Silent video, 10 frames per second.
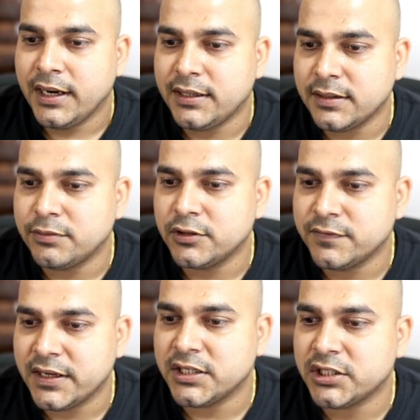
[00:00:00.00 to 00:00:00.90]
It supports
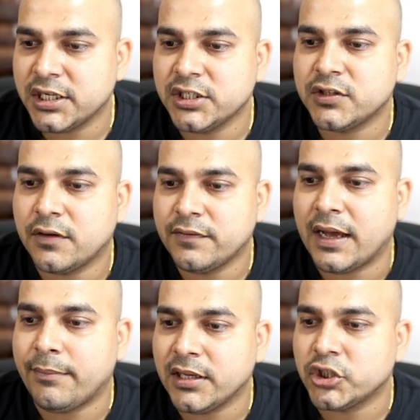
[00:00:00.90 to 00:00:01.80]
various stages of the
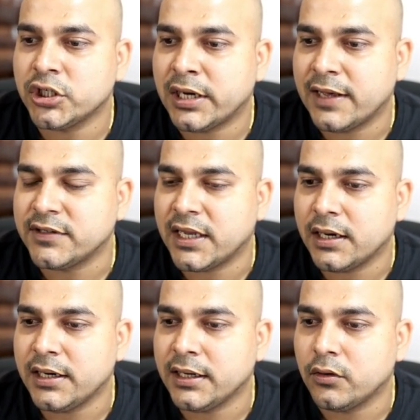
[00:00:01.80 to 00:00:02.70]
application
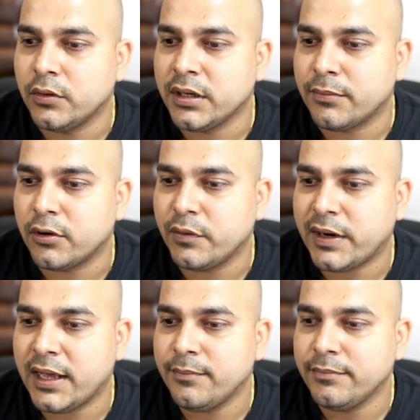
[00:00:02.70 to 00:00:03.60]
lifecycle, including
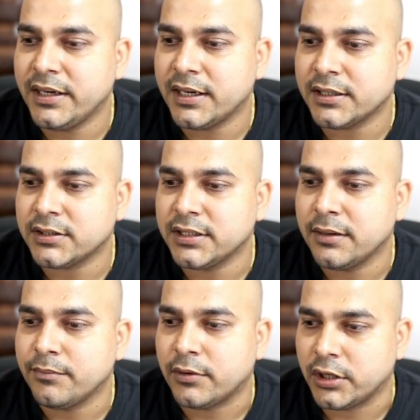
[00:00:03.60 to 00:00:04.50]
prototype, beta
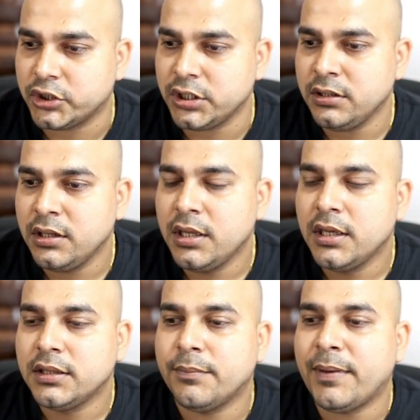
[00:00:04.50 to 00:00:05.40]
testing and production.
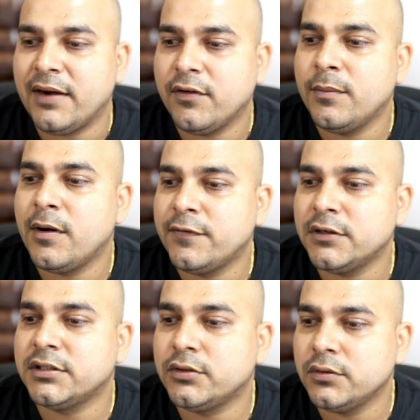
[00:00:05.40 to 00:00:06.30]
The platform
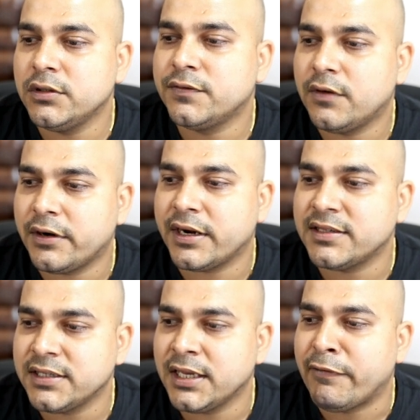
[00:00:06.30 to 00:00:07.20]
offers tools for
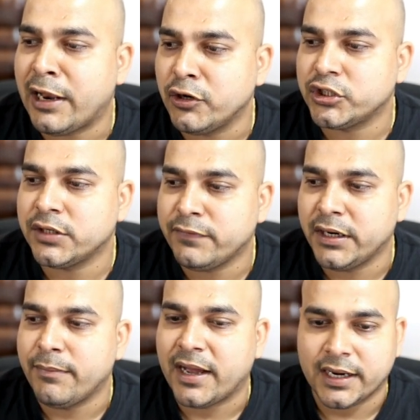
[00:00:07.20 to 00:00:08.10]
tracing, evaluation,
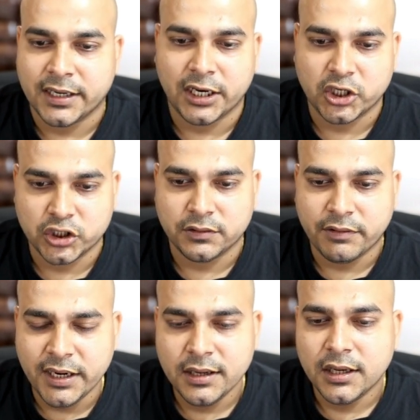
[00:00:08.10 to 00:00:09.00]
feedback and collection,
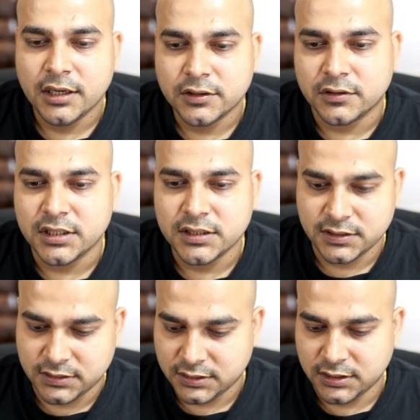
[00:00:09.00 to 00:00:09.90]
right? So
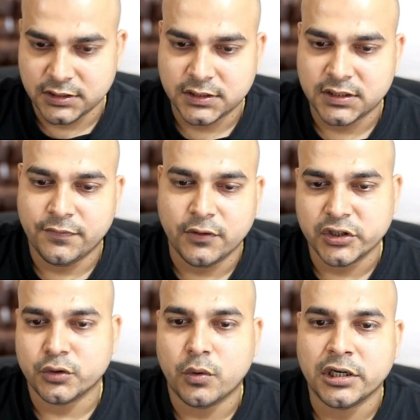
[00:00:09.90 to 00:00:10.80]
this is, if you
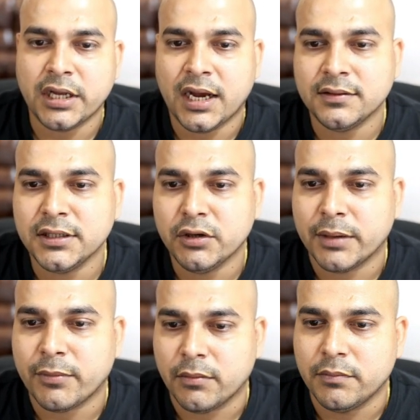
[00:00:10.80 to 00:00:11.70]
just want the answer, you
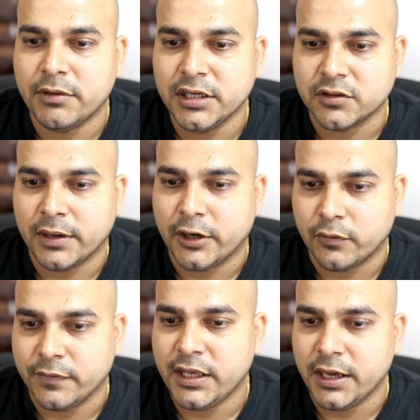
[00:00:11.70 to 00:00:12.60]
could probably display it
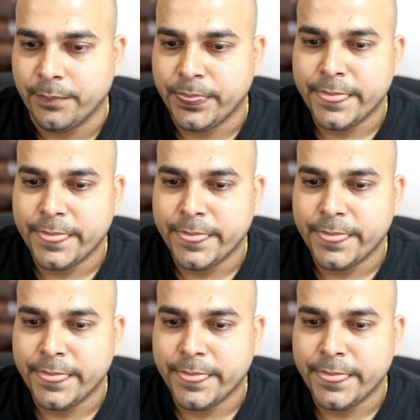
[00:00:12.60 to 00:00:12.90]
over here.